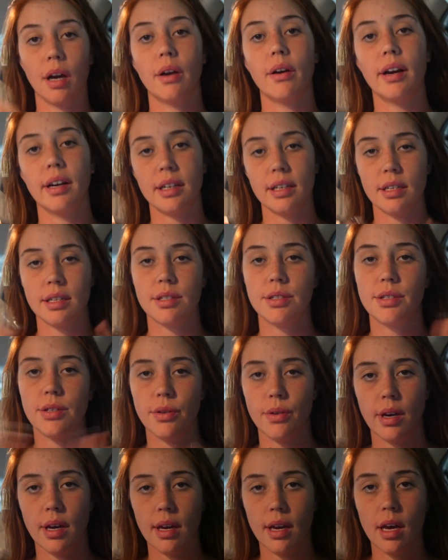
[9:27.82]
right, it is
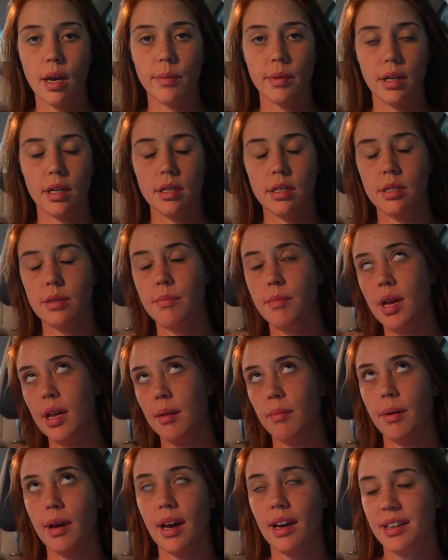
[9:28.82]
2 a.m. and I just made
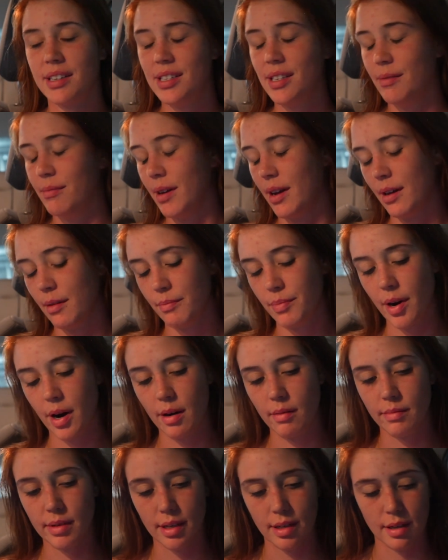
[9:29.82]
it back to my
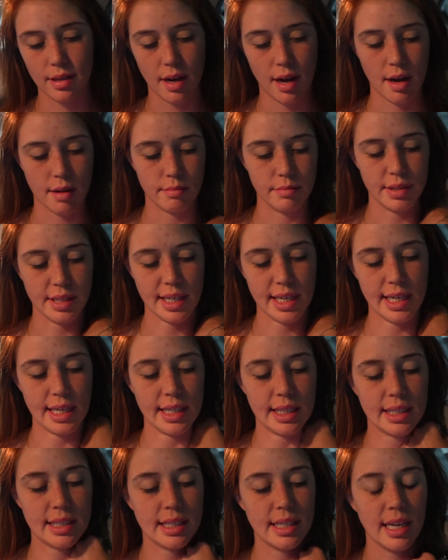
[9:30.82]
apartment
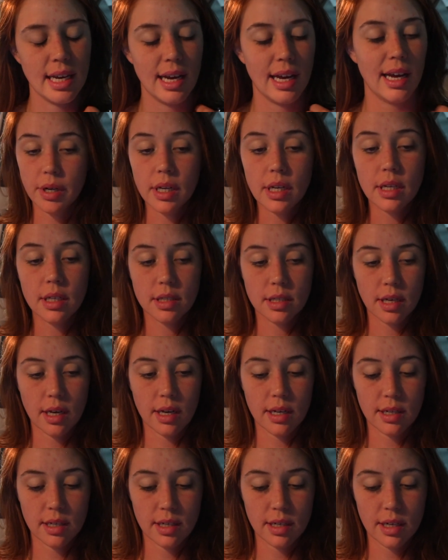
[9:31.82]
complex. Pretty
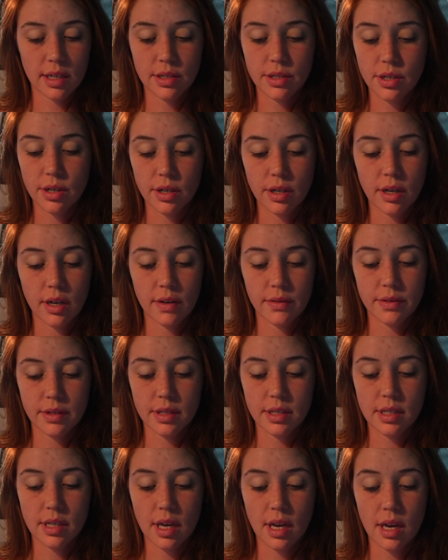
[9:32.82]
excited. I started off
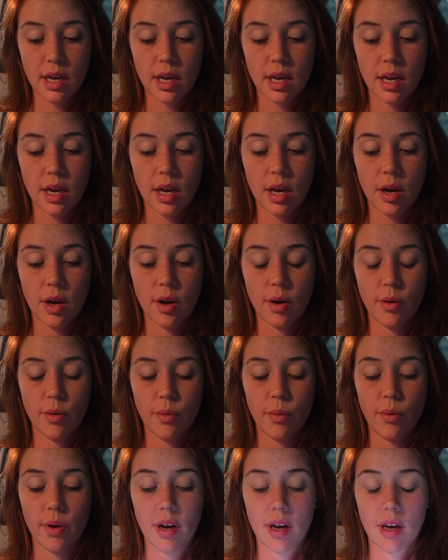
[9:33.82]
this day
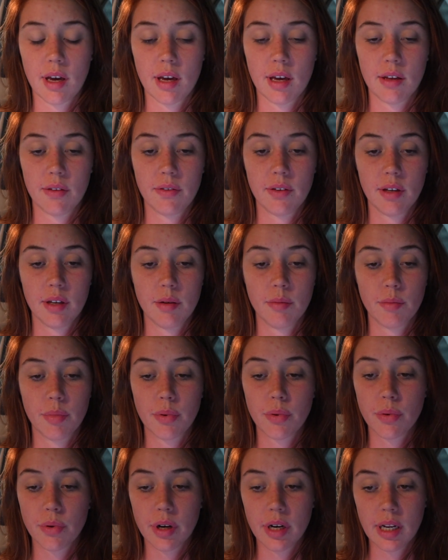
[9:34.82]
with feeling
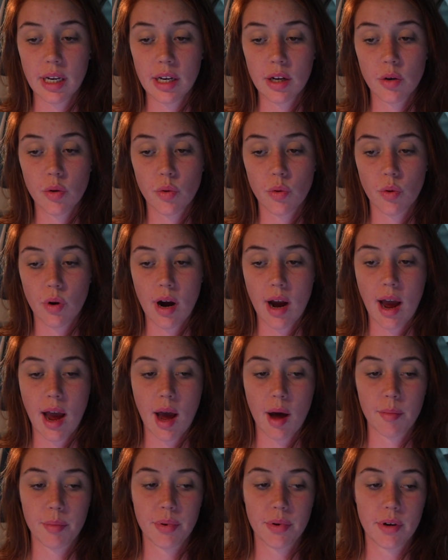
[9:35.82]
pretty
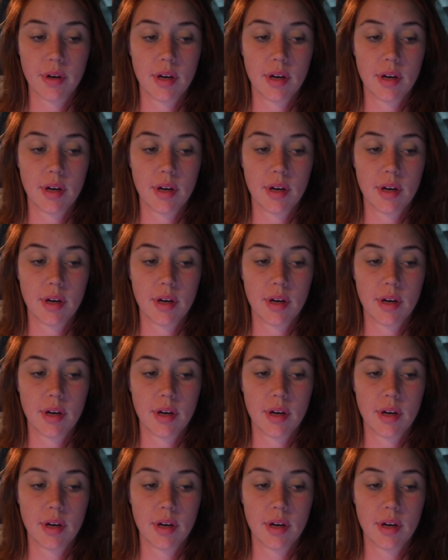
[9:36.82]
crap